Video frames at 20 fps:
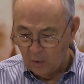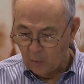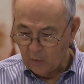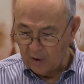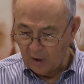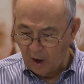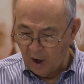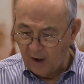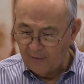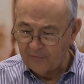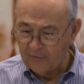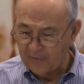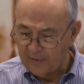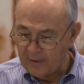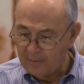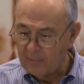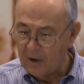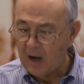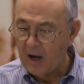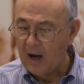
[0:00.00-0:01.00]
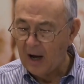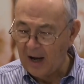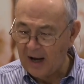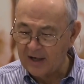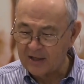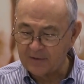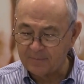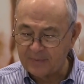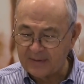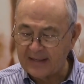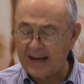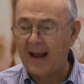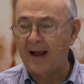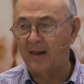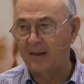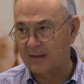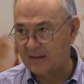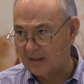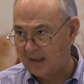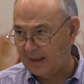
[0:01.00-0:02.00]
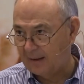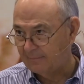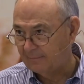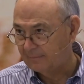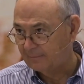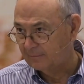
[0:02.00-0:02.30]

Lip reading: would offer them hospitality.